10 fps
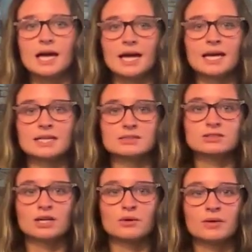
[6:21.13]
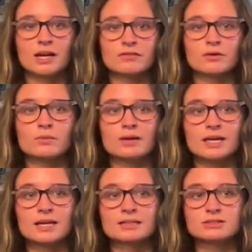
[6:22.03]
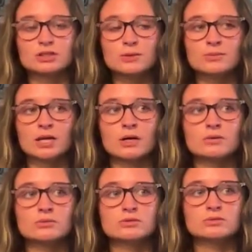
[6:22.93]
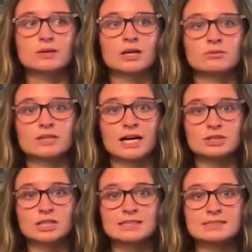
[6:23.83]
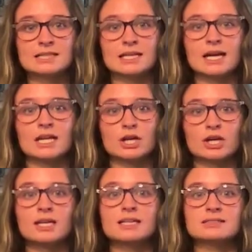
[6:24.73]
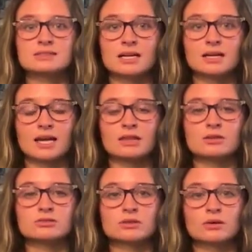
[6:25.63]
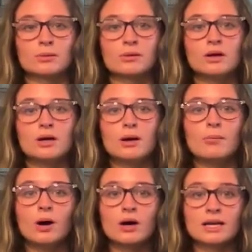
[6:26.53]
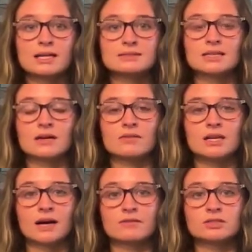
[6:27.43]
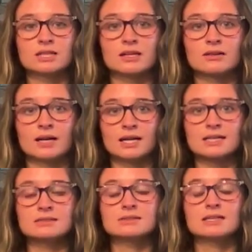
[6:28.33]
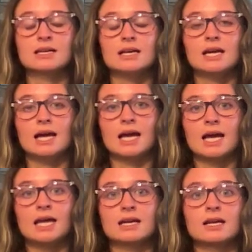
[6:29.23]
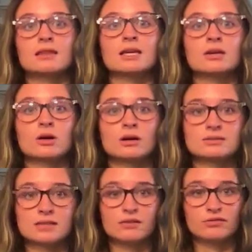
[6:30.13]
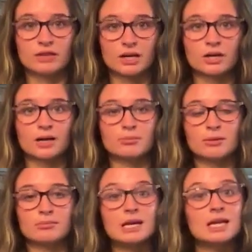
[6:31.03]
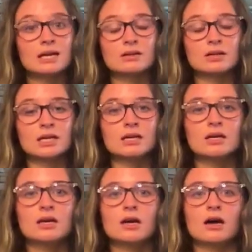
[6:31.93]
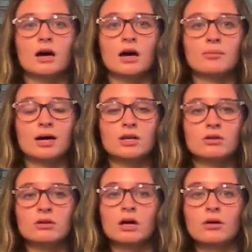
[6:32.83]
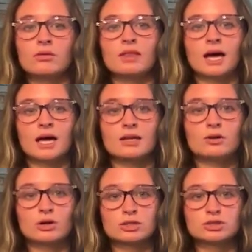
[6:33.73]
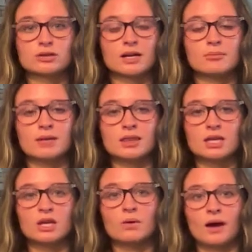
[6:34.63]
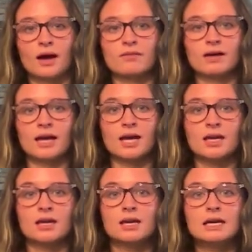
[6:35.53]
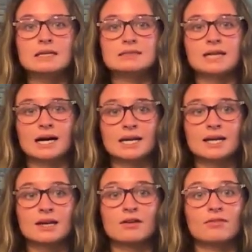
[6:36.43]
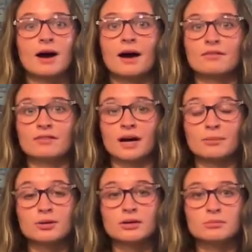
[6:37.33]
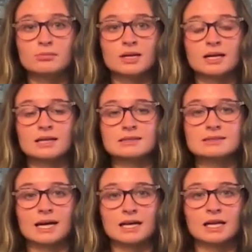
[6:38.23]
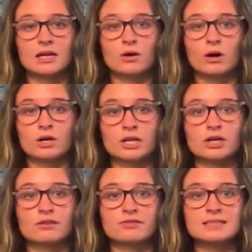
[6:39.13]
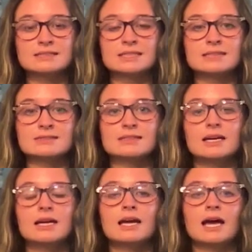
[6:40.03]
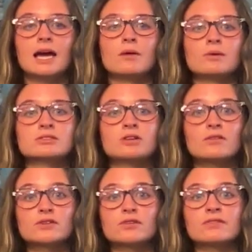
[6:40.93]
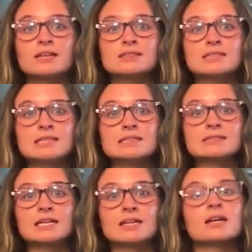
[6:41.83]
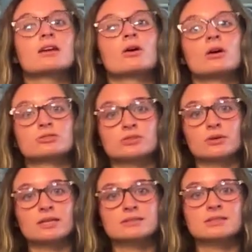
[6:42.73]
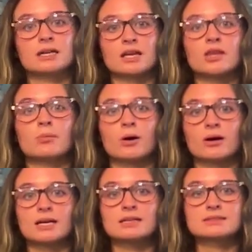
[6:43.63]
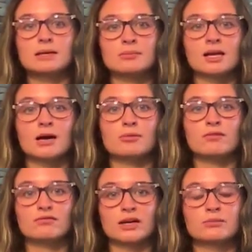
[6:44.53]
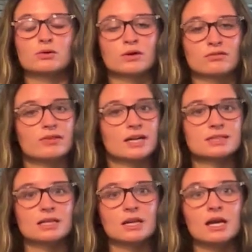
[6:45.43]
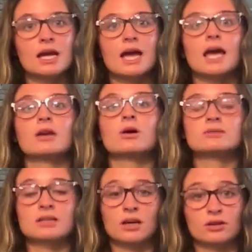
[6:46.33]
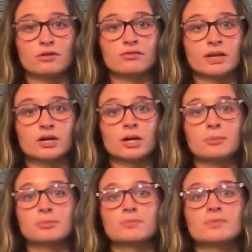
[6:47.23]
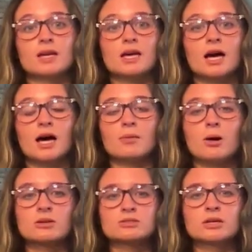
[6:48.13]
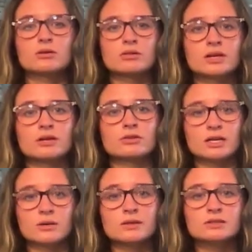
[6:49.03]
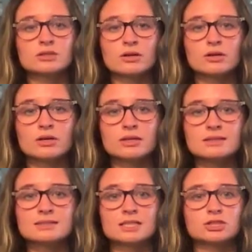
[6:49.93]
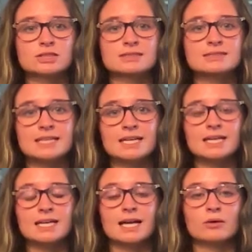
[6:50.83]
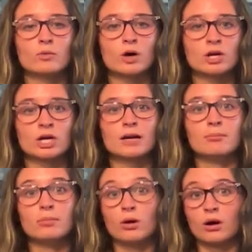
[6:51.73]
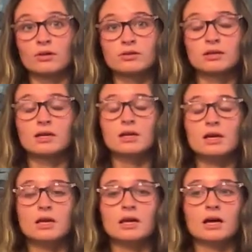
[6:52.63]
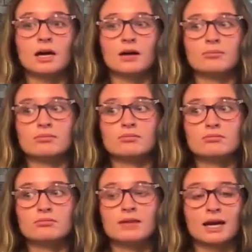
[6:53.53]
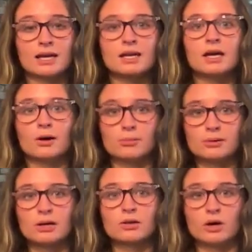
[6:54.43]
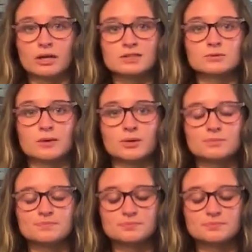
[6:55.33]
And so whenever we consume those, we don't digest it, and it could get stuck in those little pockets of the diverticulitis, and it could then cause a flare-up immediately. I do know that doctors recommend that you have a diet of high fiber because that can harden your feces, and with softer feces it could also get stuck in the pockets and become inflamed or infected and cause another flare-up. Also, clear liquids are good, such as tea and water and broth. That can help a lot as well.